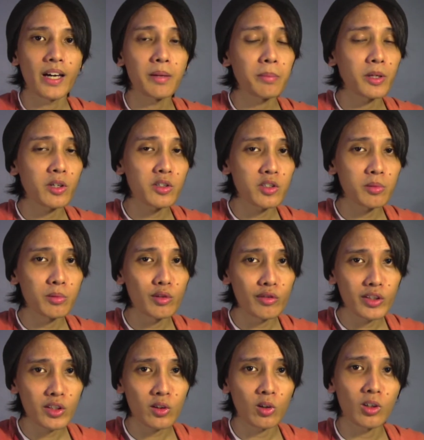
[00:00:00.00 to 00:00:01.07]
And because the movie
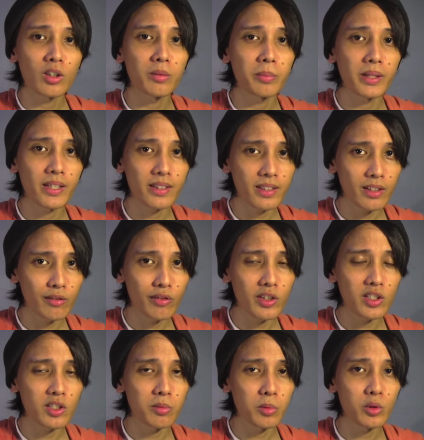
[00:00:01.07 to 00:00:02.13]
is called Bill and Ted
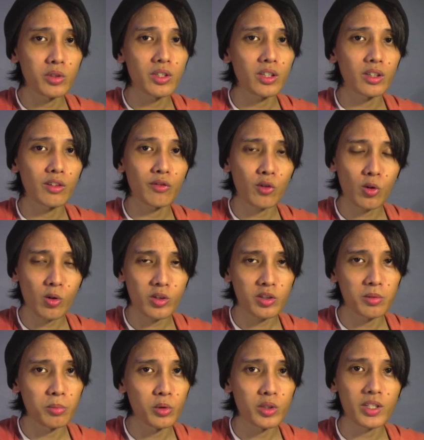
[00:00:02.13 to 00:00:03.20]
Face the Music, of course
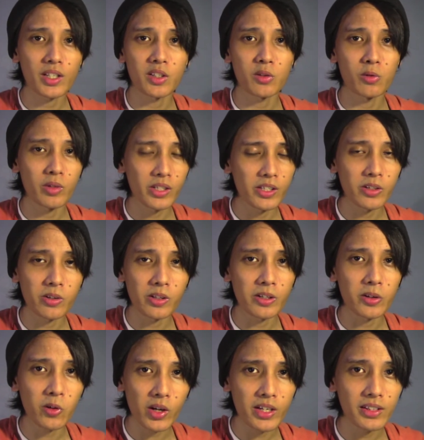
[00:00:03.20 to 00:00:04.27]
the music is really, really
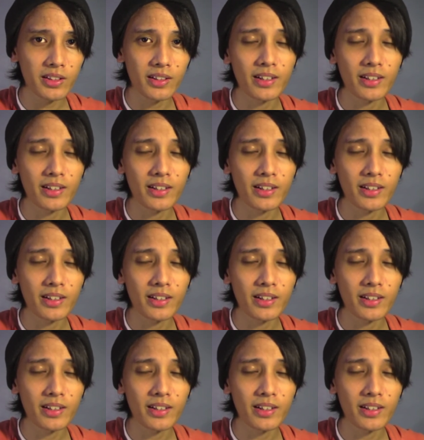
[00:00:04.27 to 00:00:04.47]
great.